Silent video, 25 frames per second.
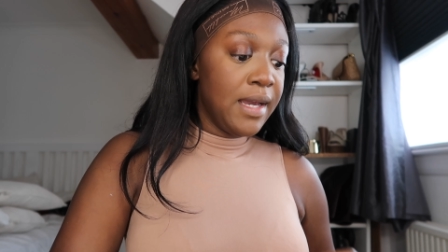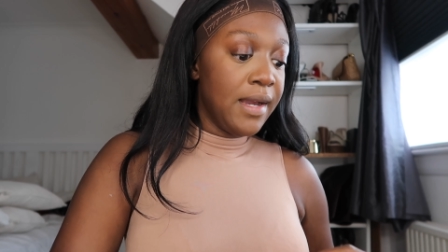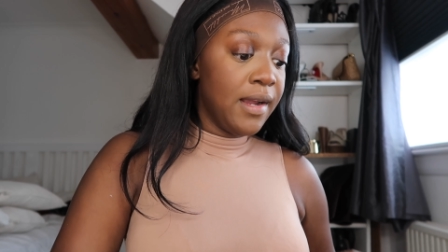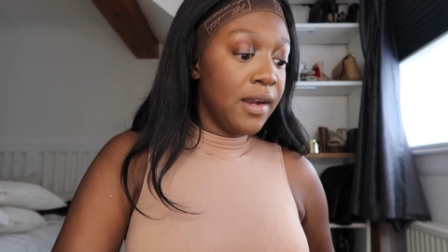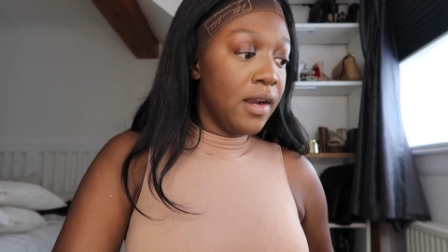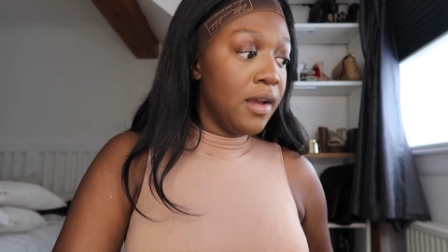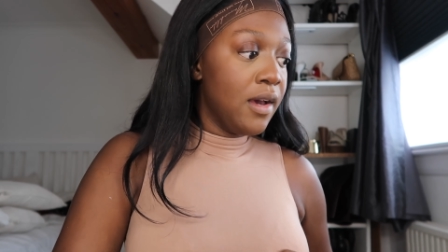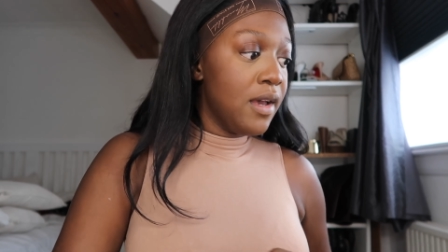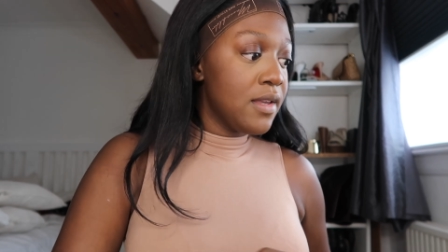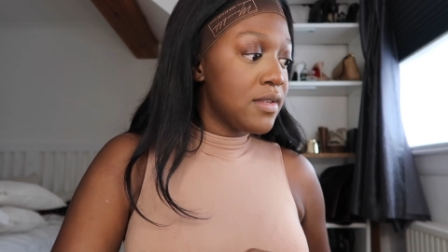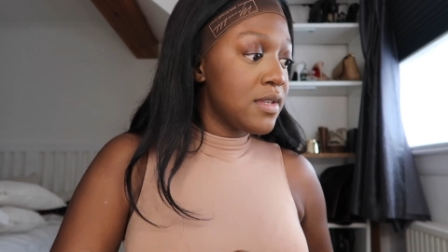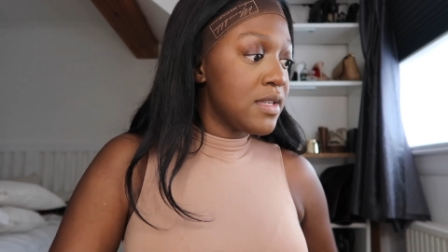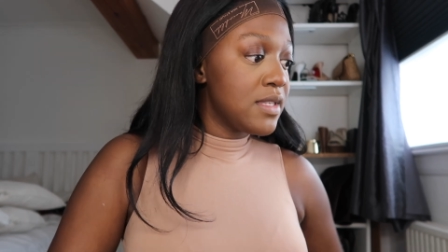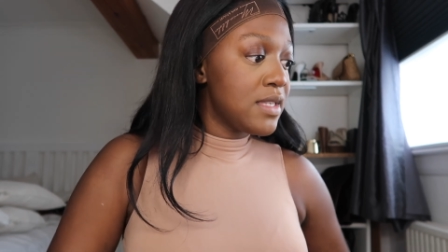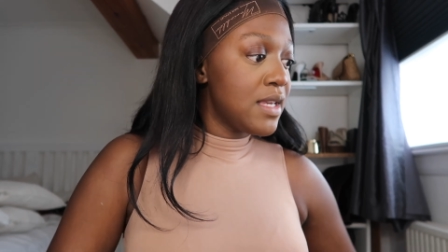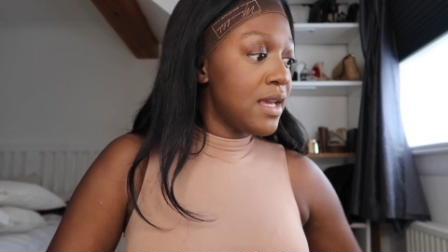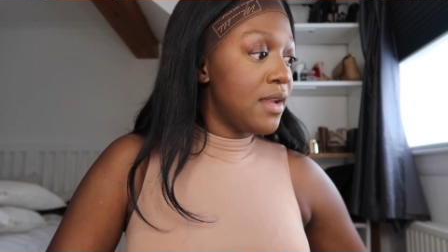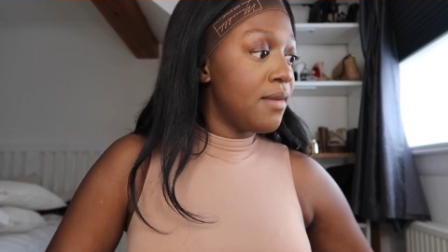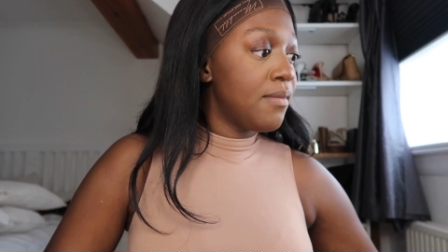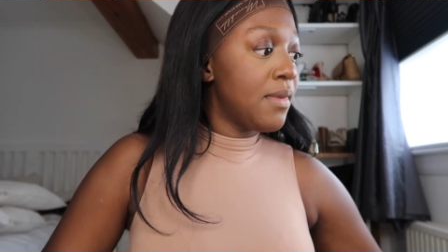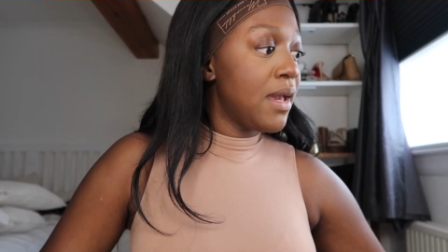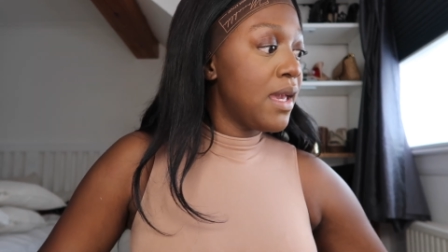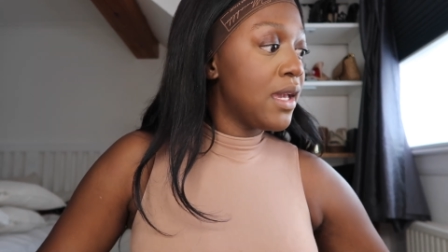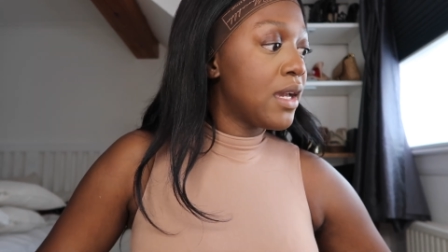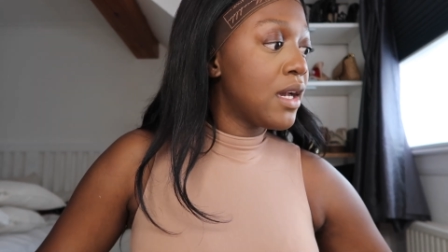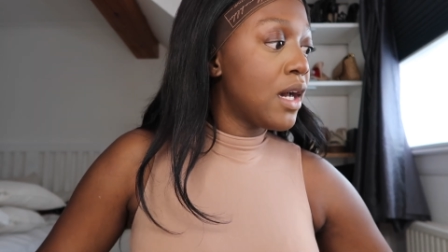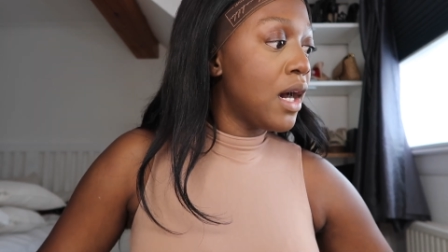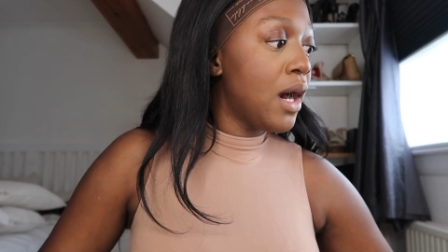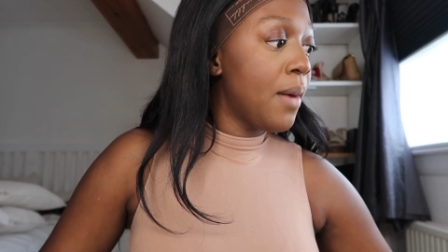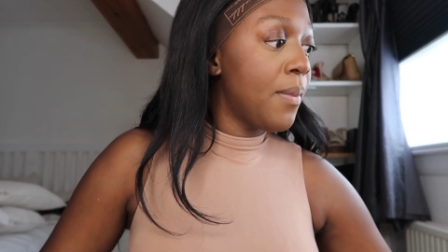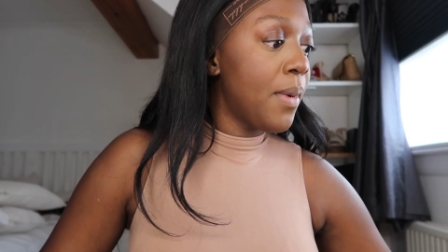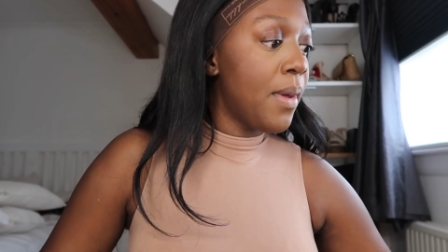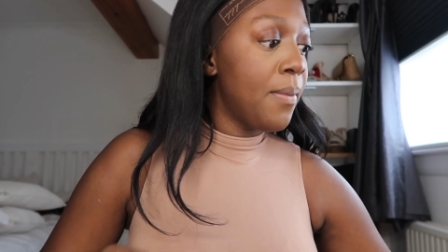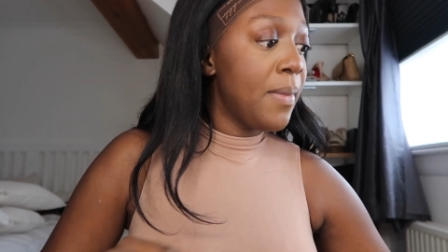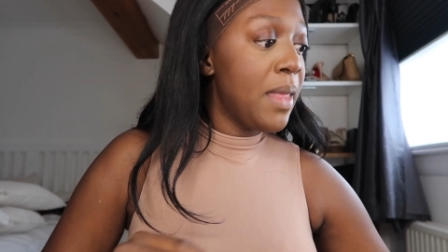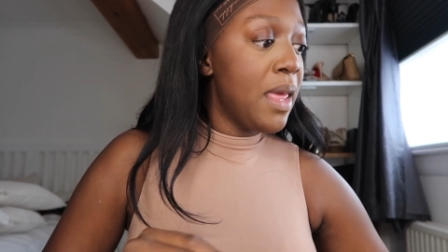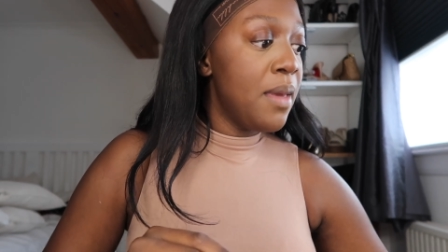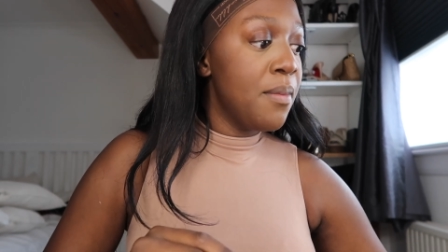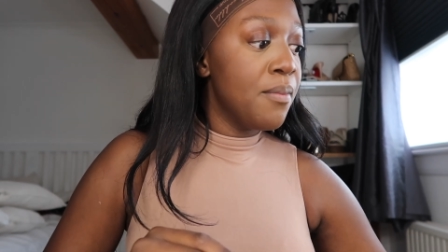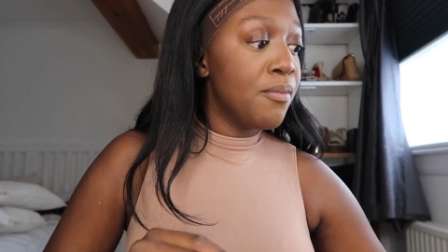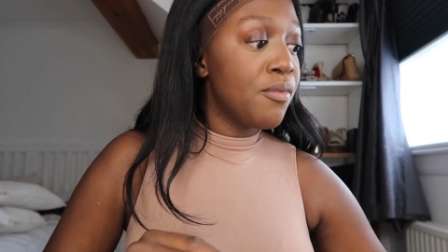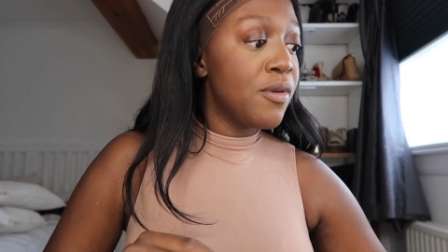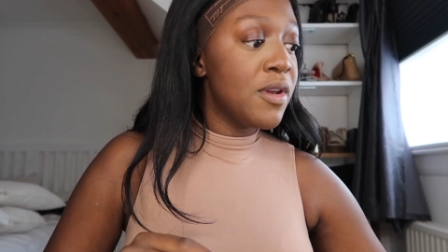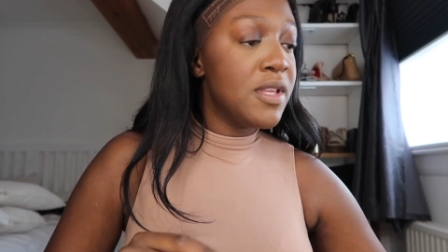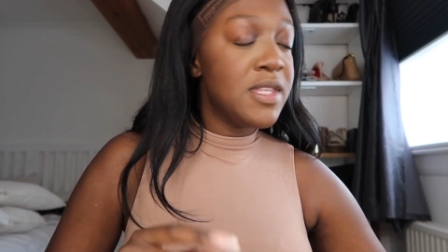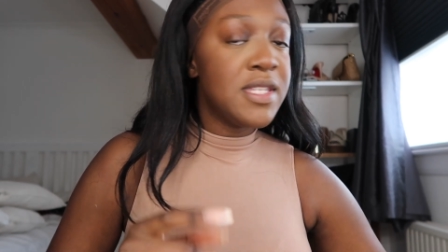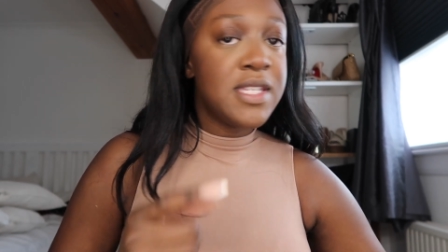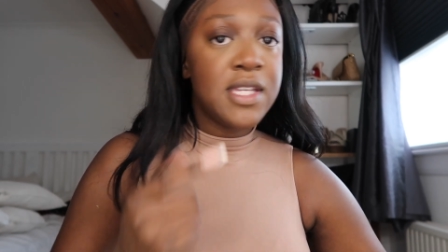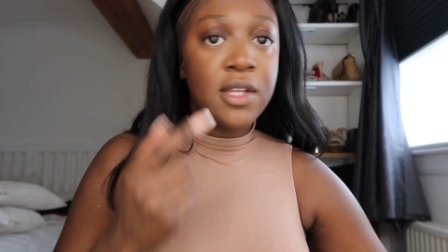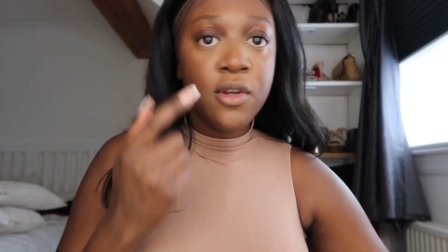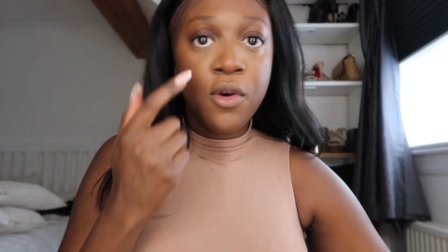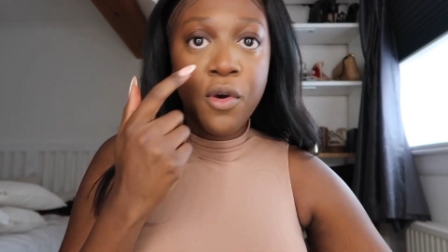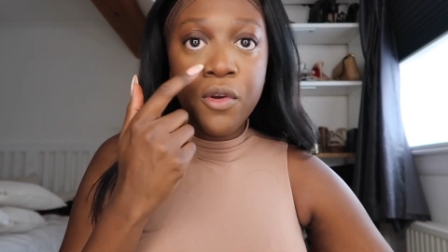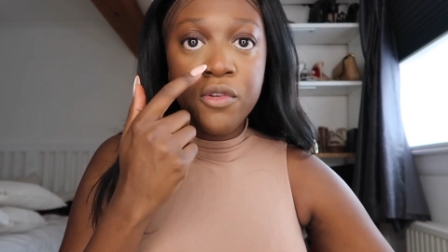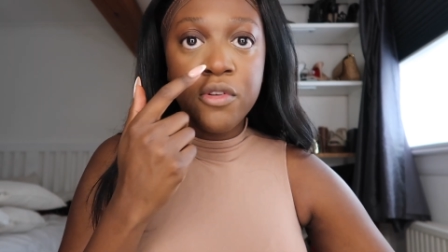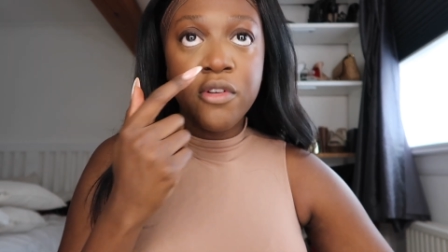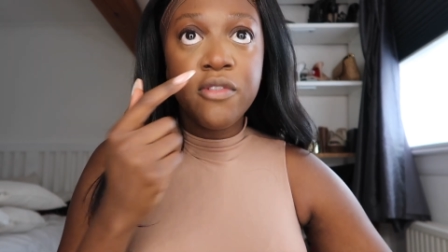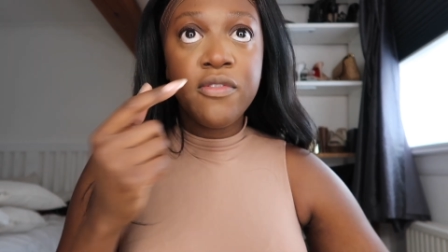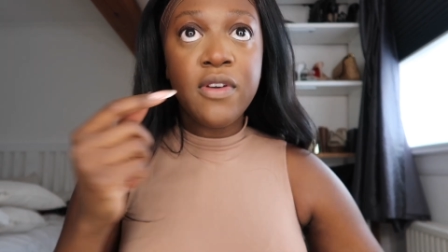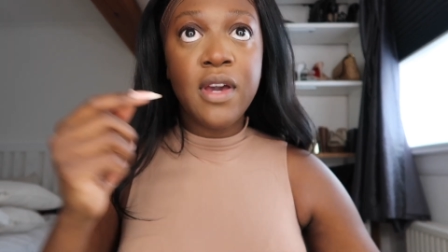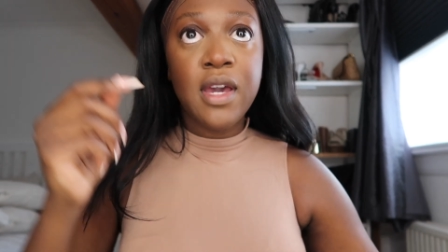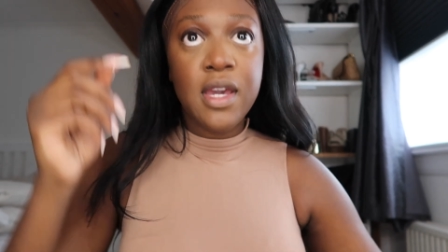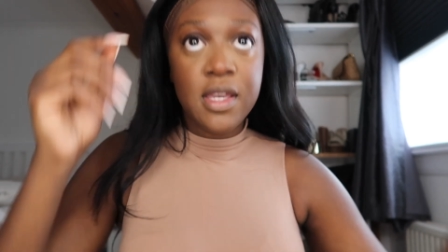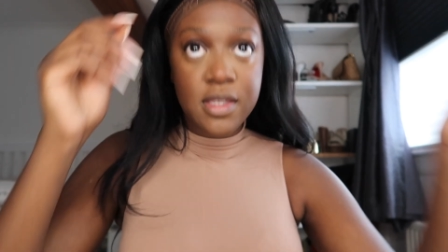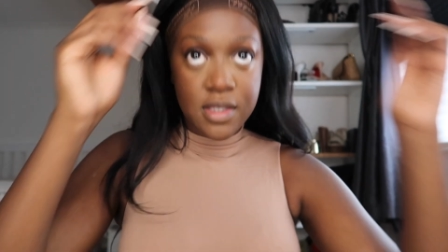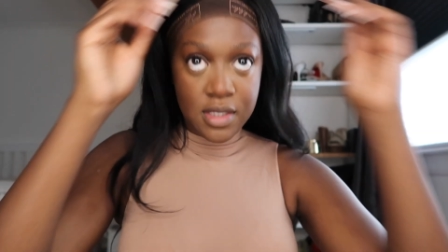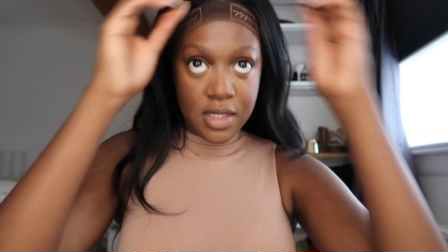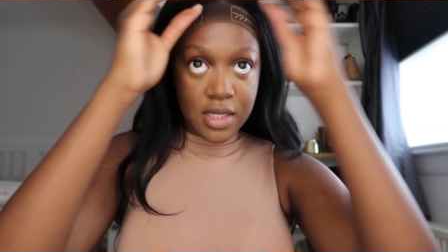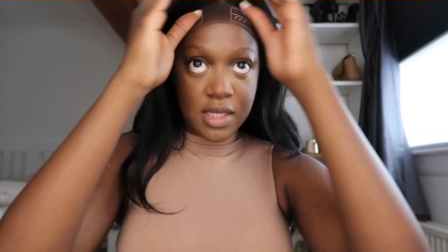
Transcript: Glasses and makeup and imprinting on your face.